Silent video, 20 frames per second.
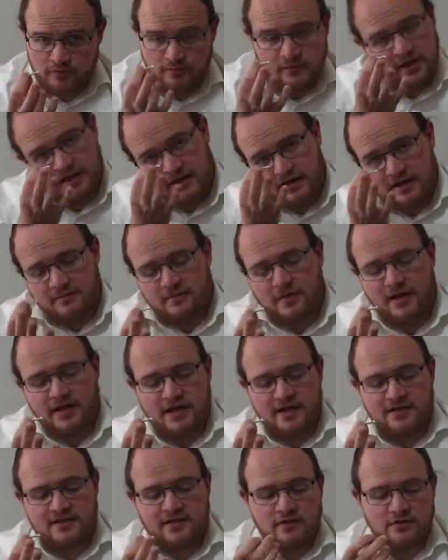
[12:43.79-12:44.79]
And in my
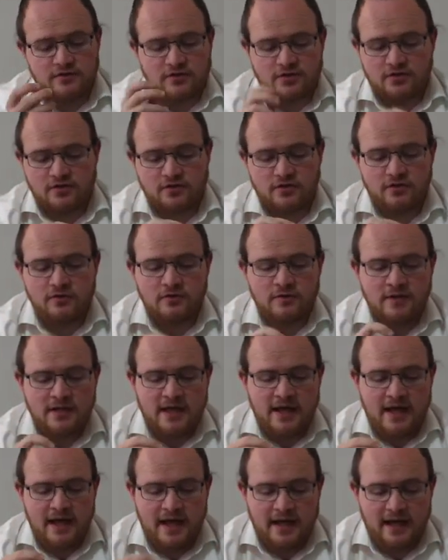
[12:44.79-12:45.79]
case, I used a screw,
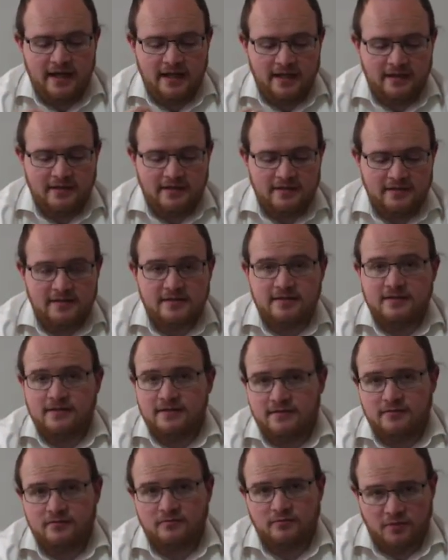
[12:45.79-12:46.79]
and
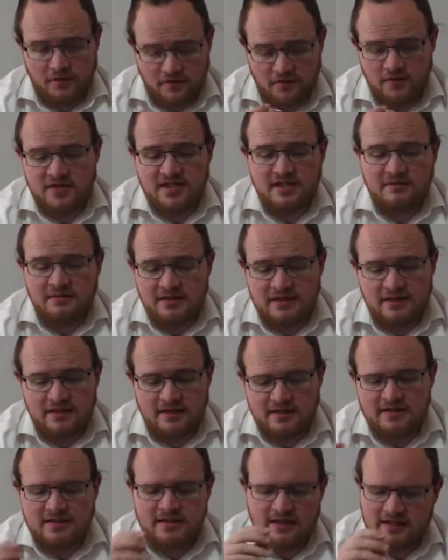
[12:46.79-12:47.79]
the first time I did
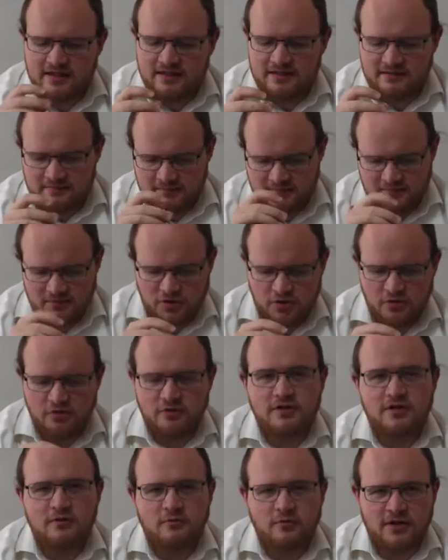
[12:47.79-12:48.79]
this, I screwed
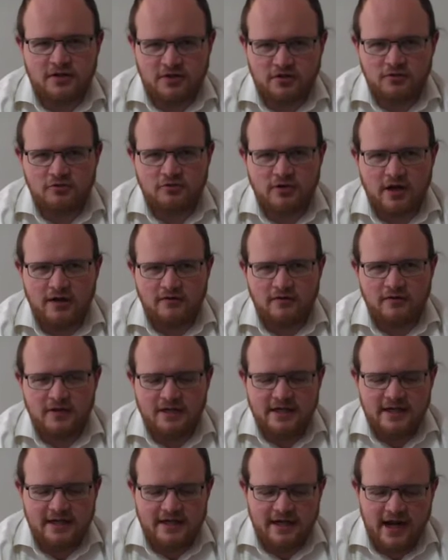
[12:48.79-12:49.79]
it in with a screwdriver.
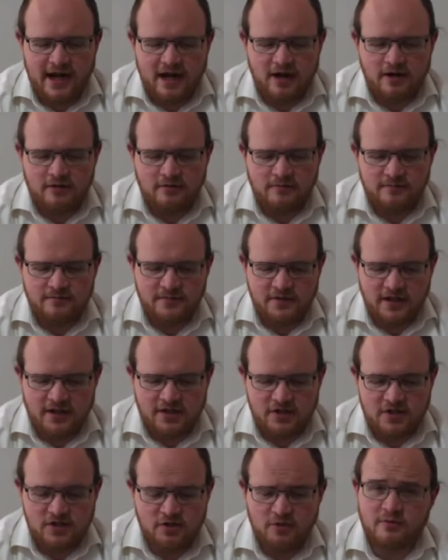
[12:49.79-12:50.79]
Now I can
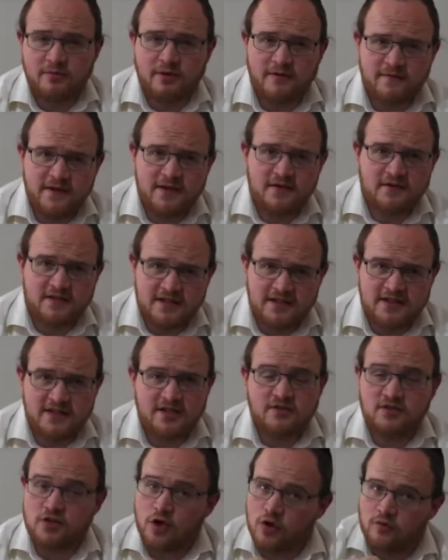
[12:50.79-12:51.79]
just do it with my finger since
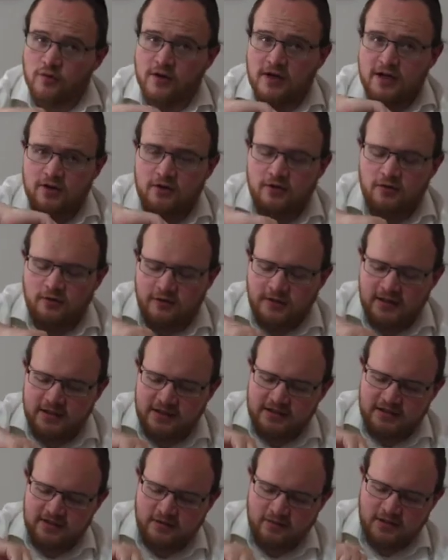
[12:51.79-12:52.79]
there's already a hole in
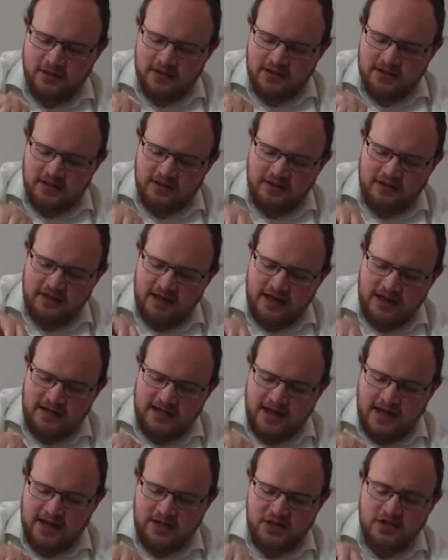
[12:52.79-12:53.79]
it. So we're just gonna
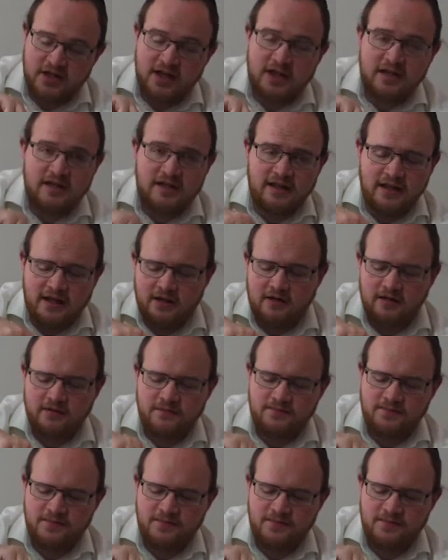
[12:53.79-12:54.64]
attach that in there.